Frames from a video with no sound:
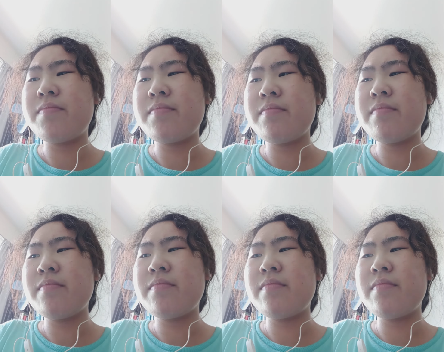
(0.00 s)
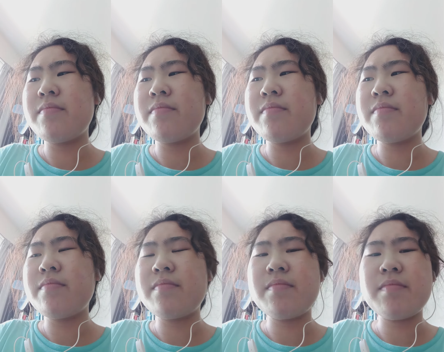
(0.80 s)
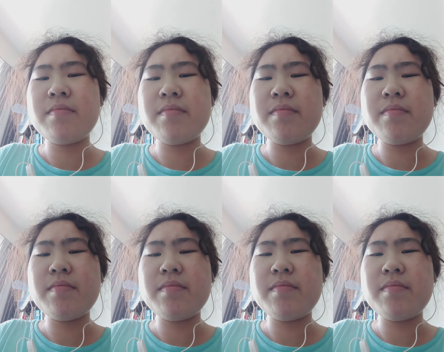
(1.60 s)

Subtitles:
(no one is talking)